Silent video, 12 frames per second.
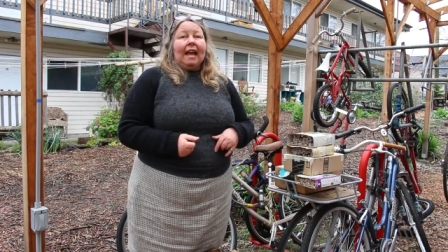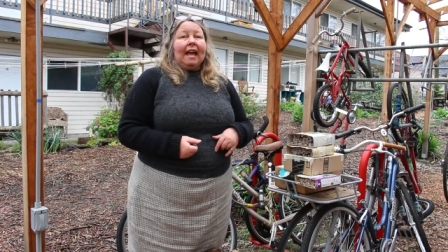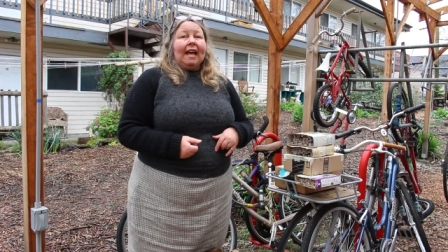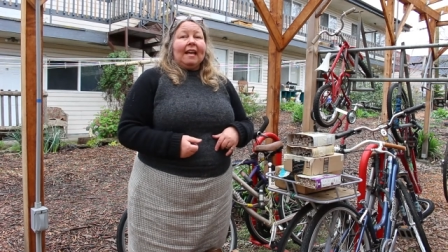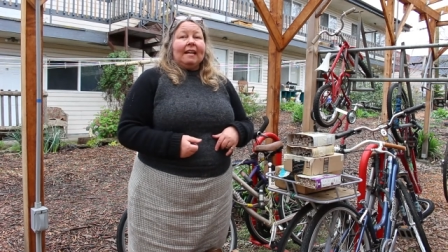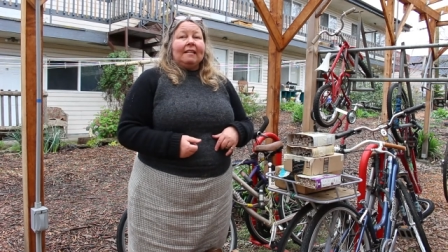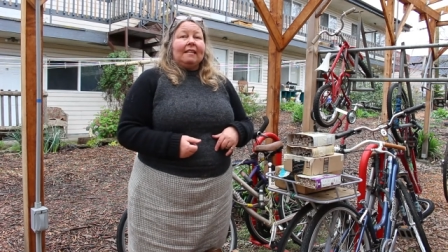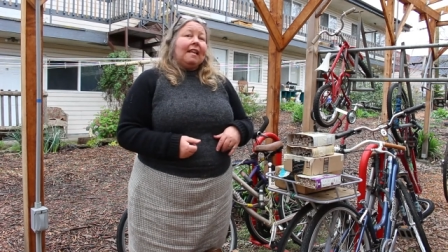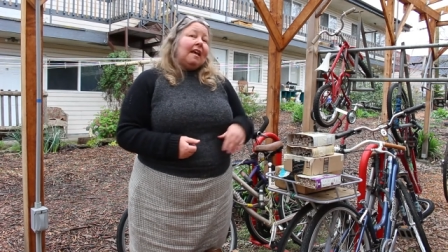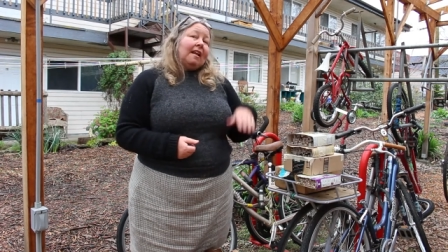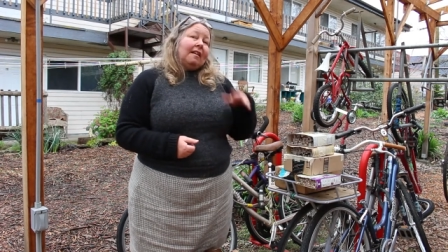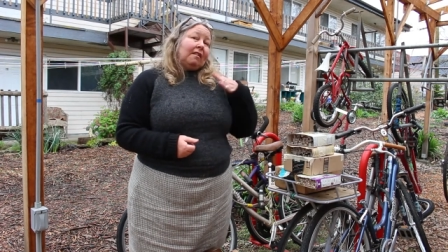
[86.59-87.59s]
and
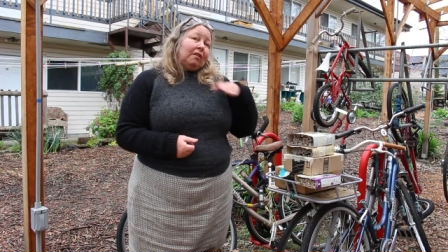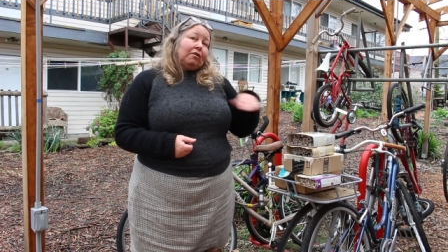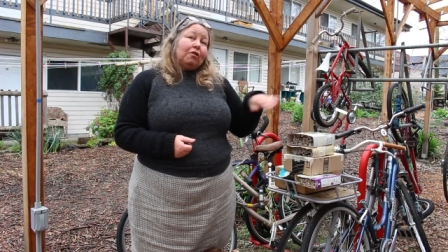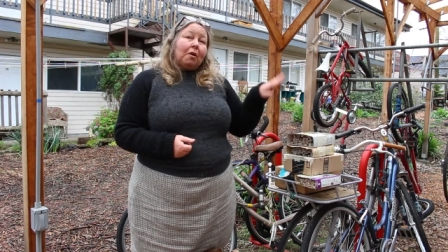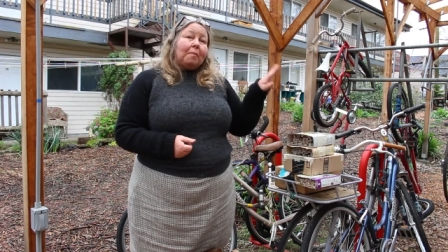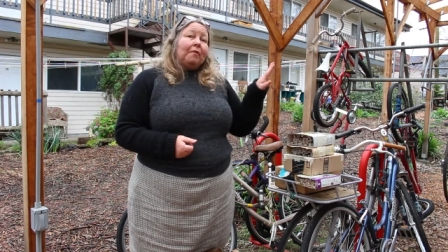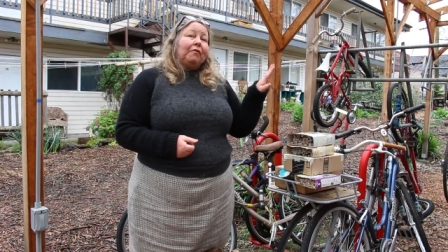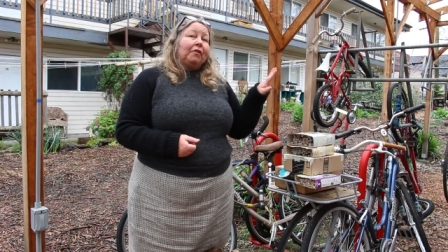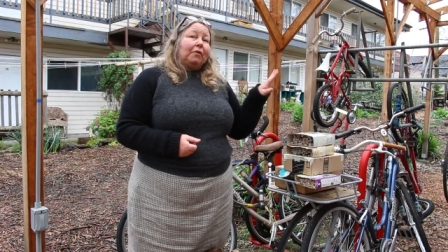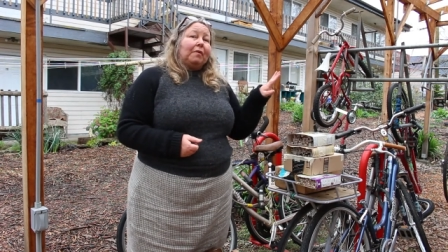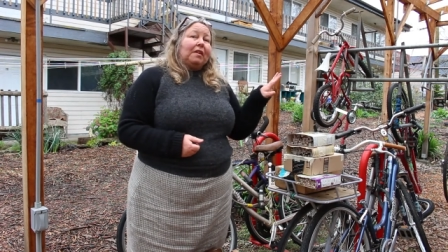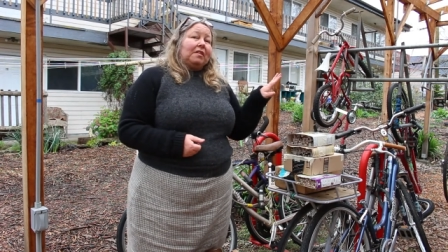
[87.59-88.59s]
then they're dormant for
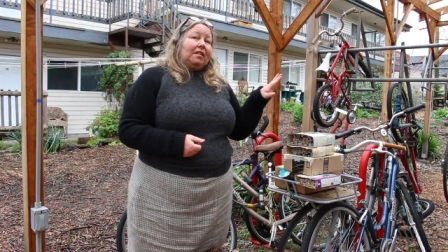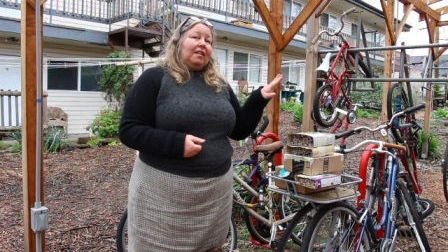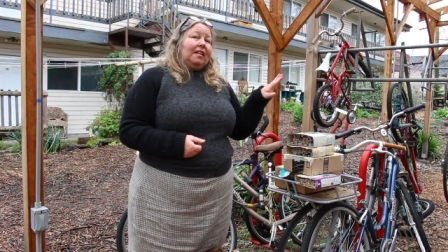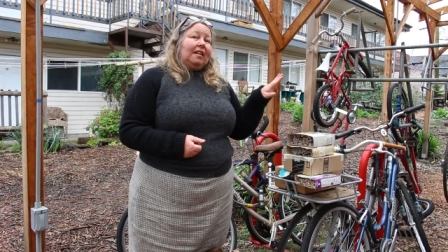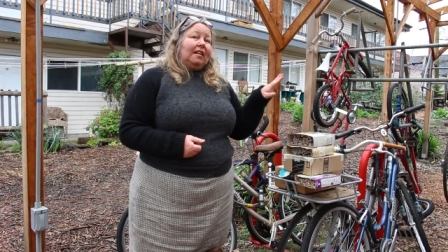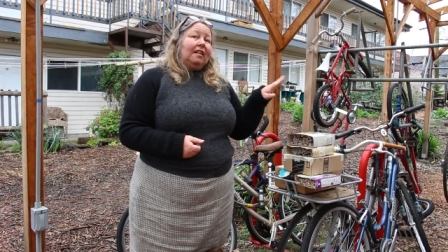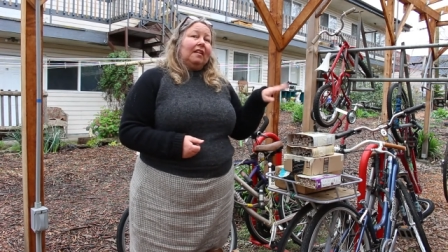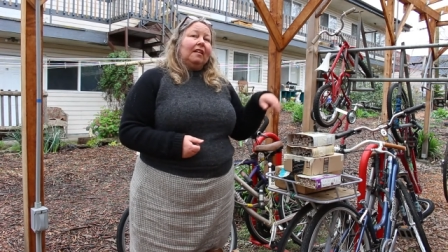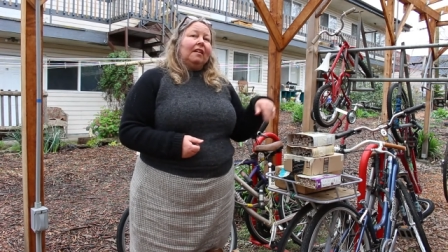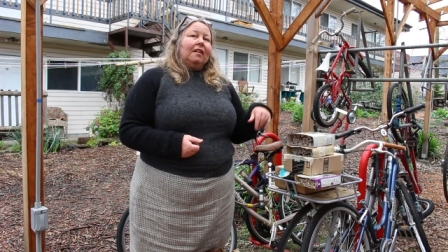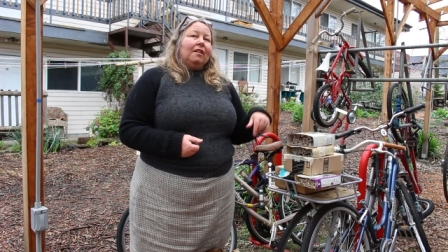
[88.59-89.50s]
the rest of the year.